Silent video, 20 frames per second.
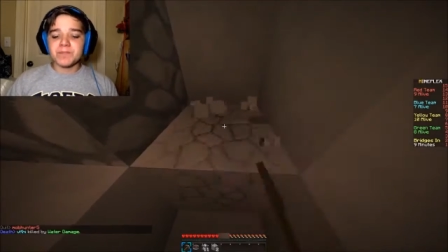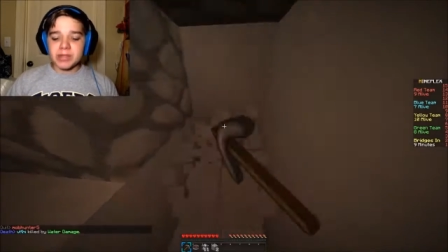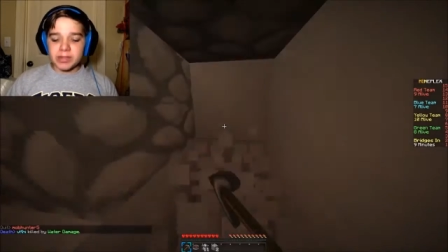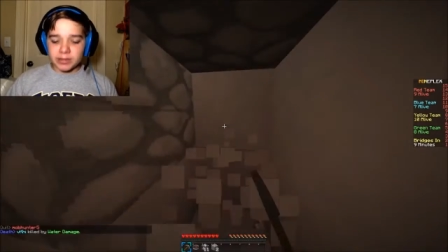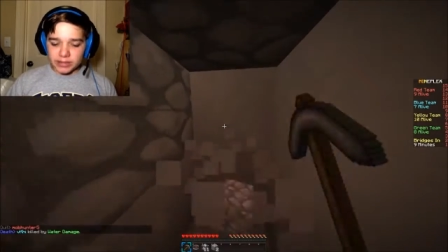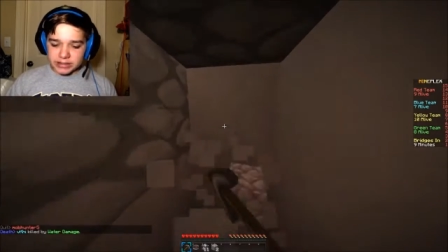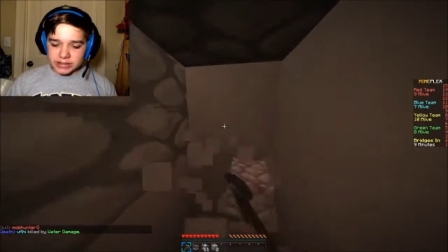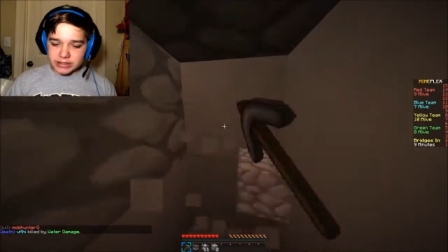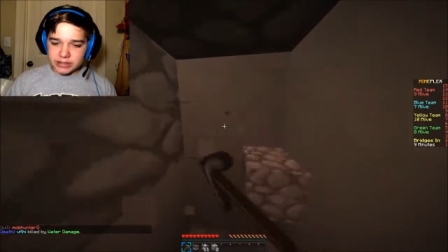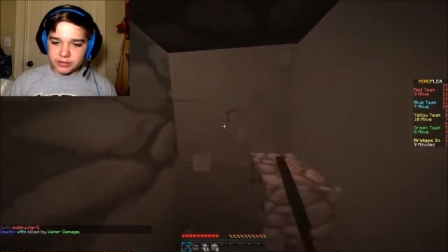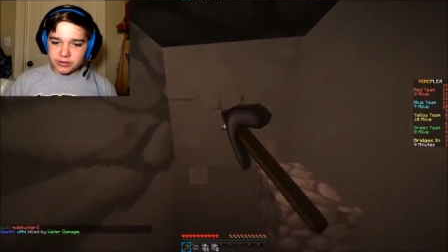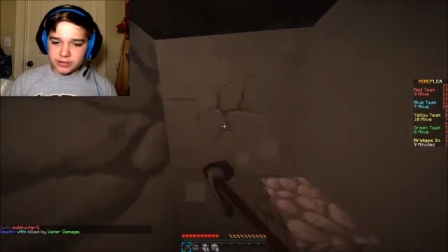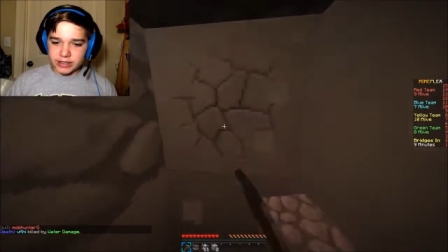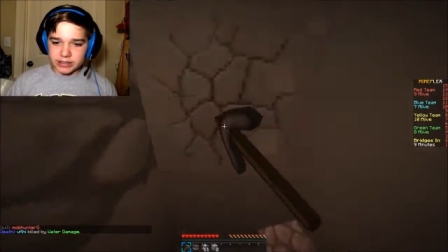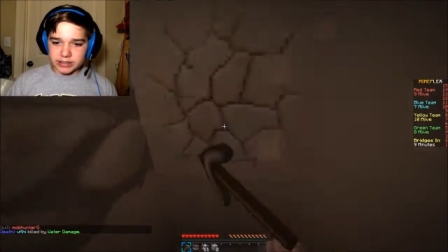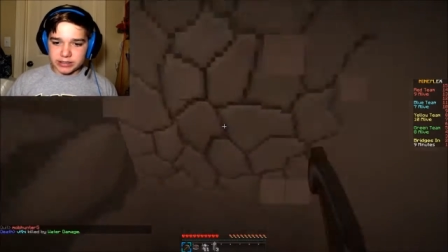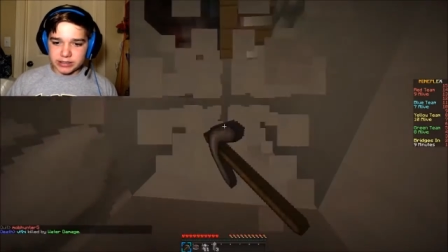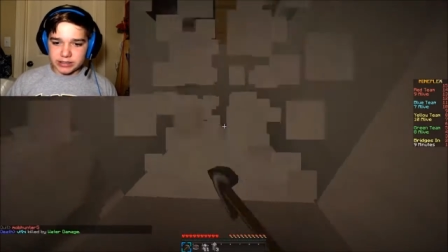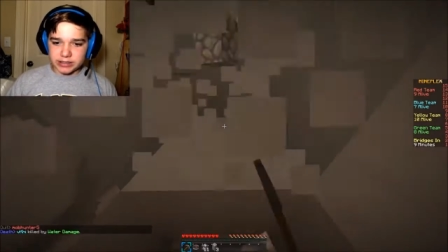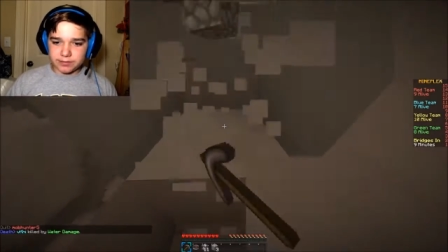Let's do
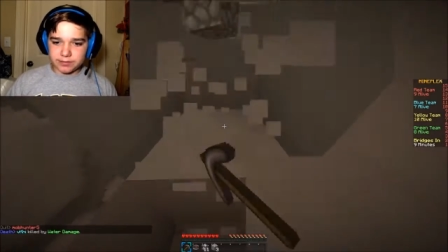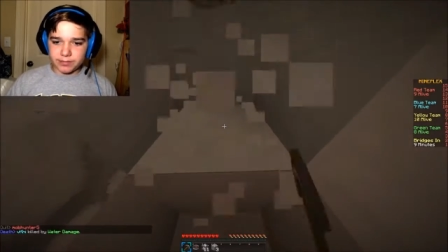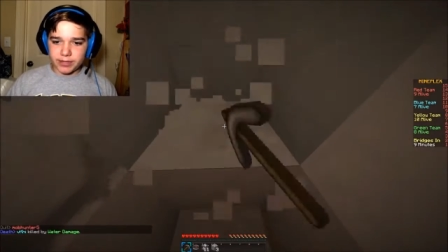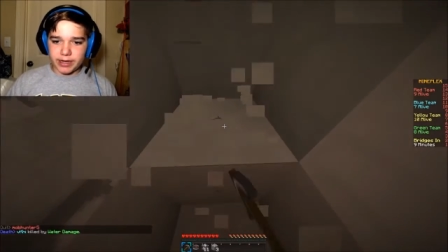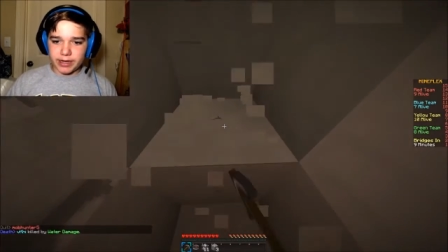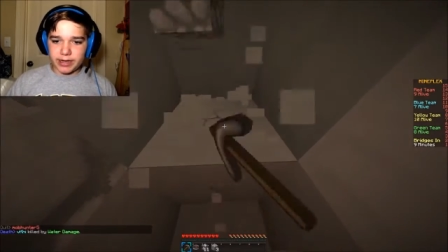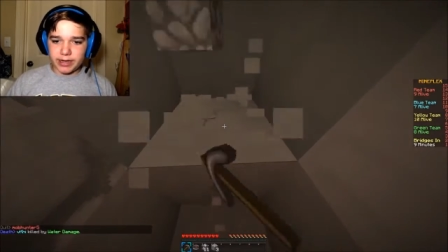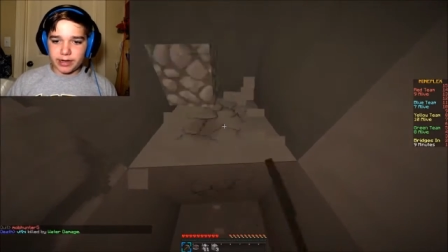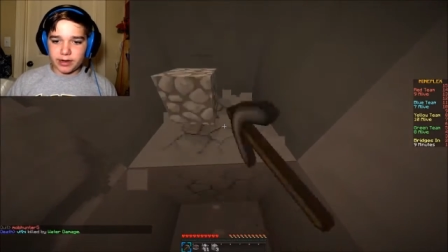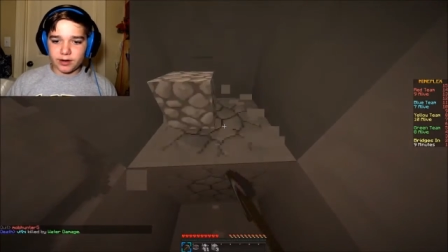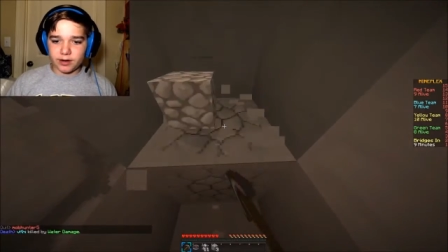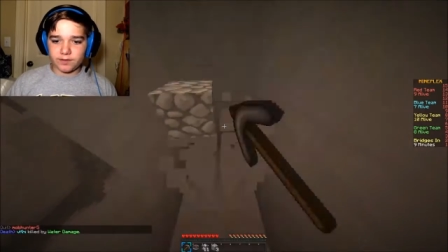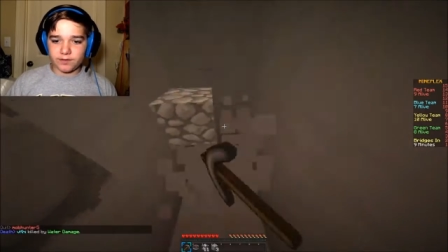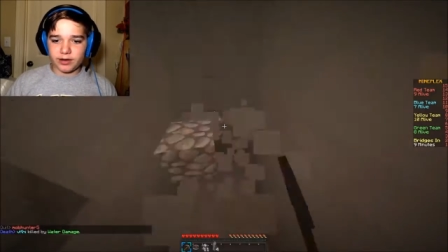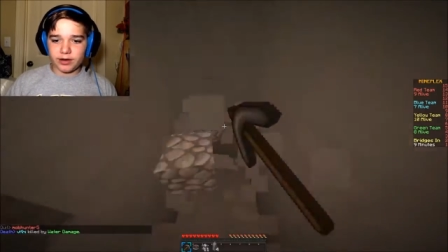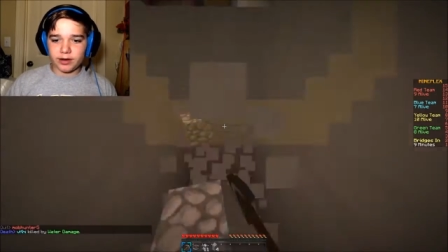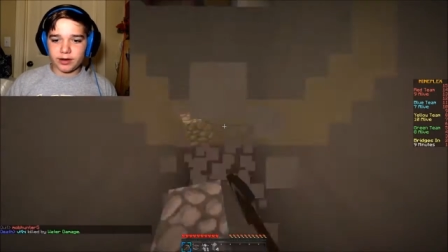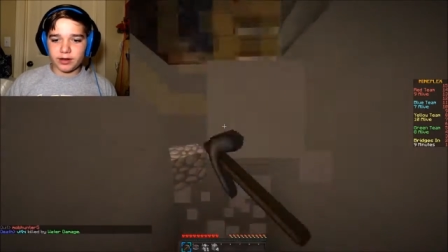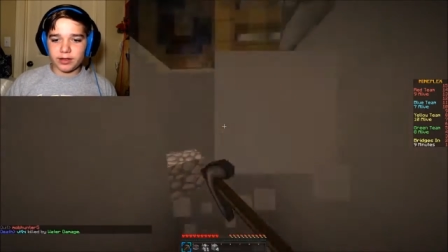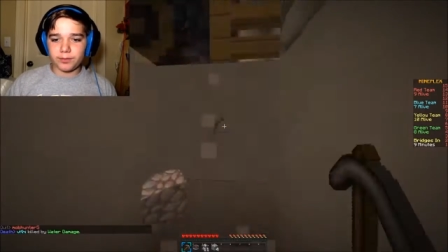this. Let's mine out of
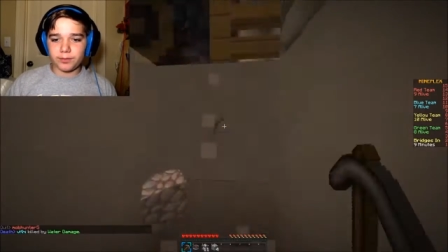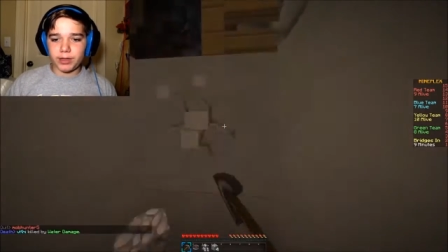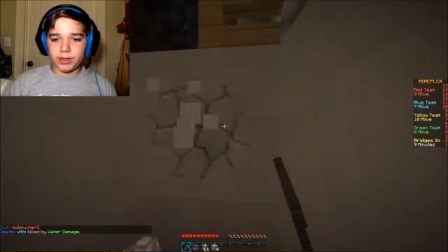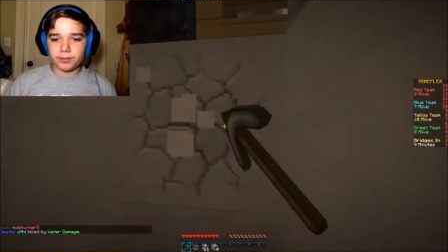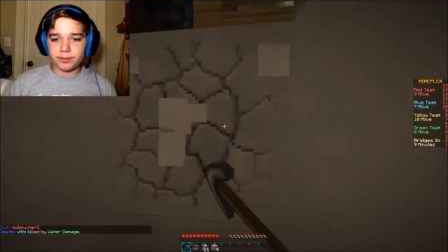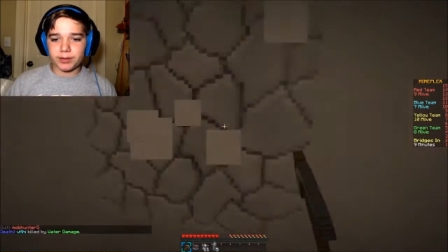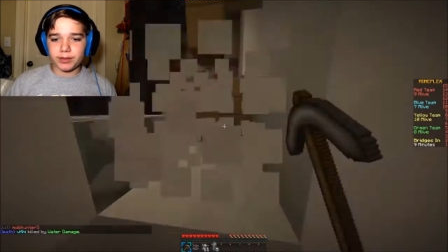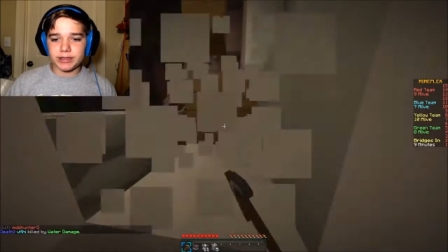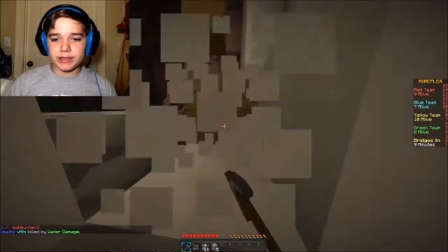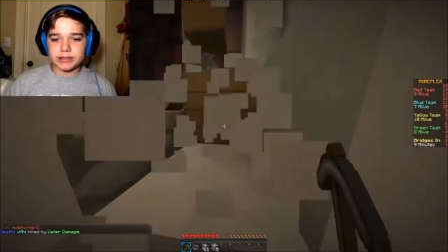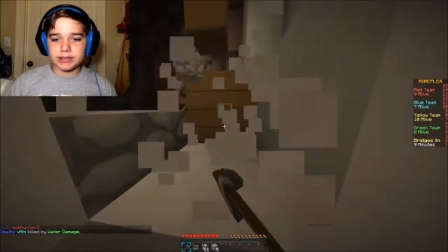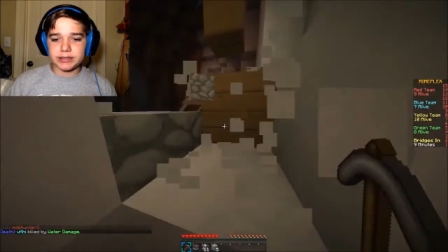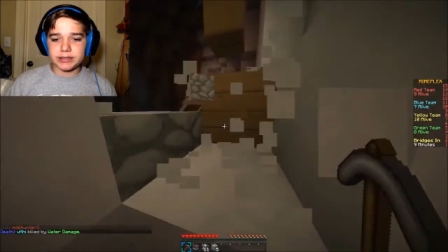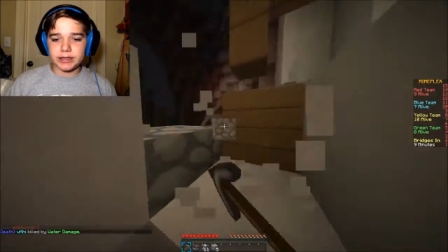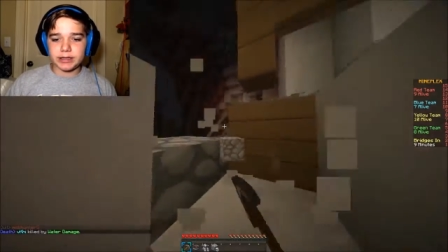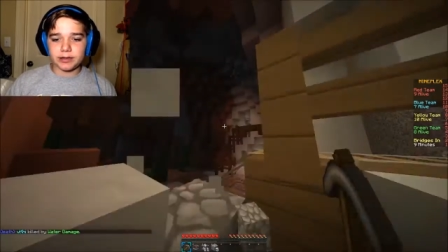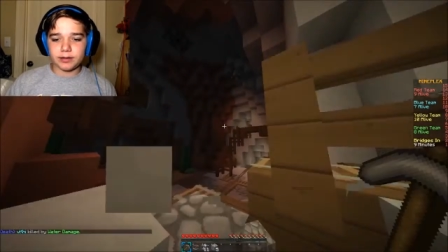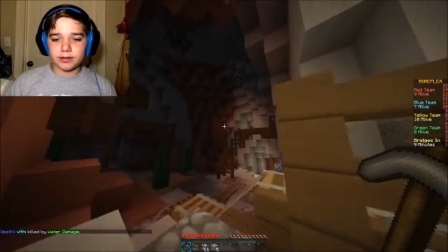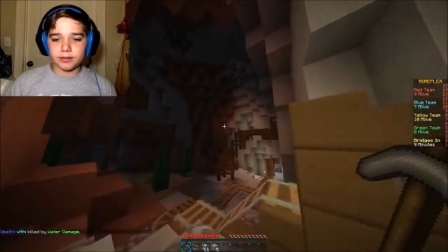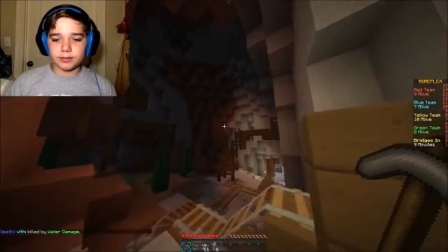here. Can we please
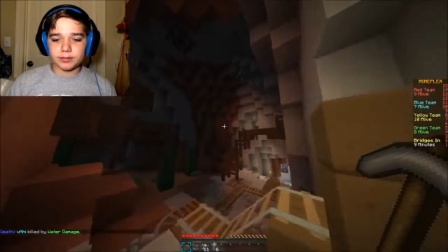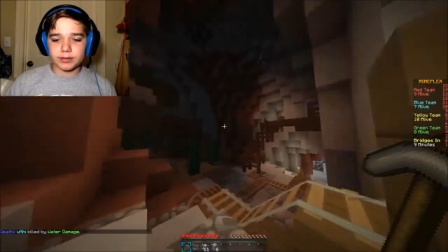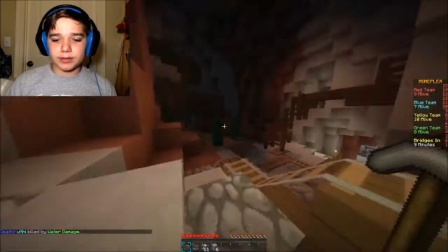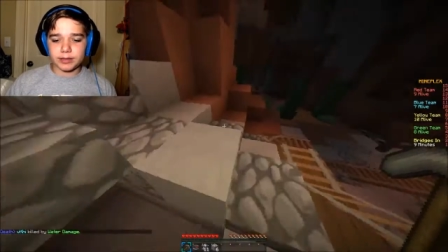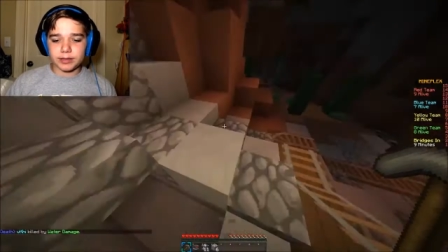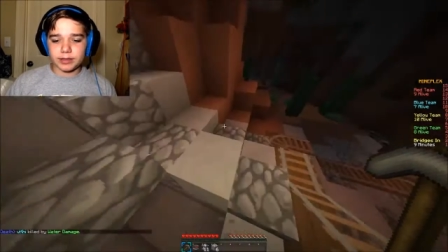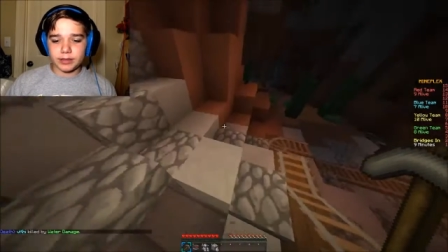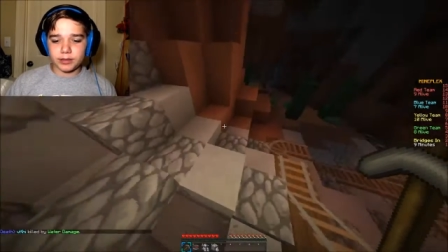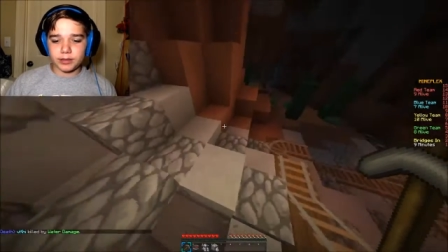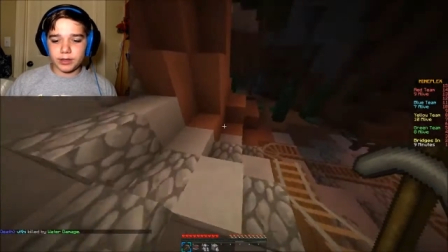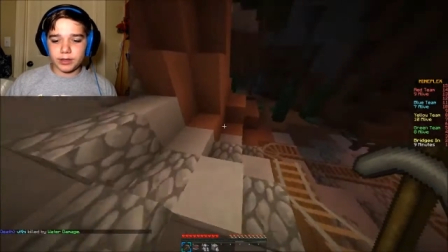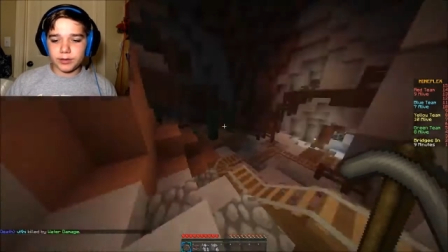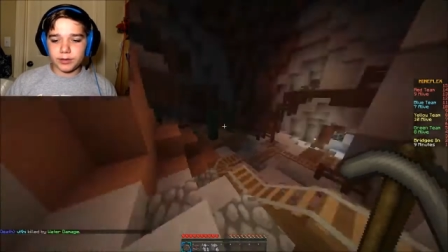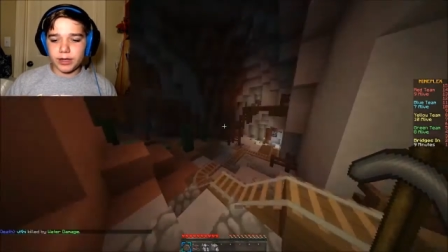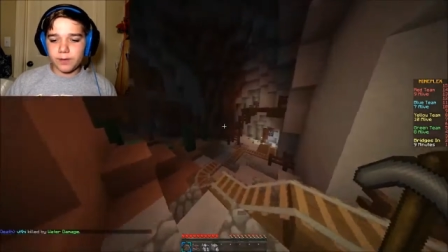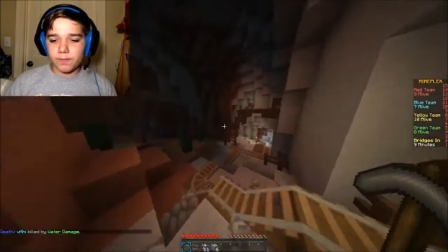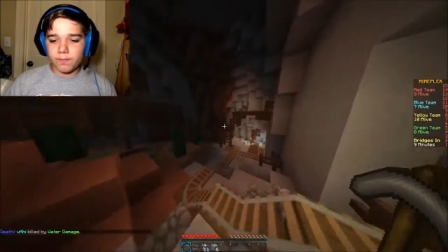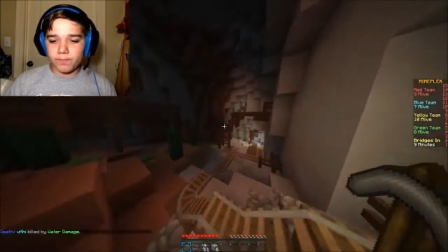get... There we go.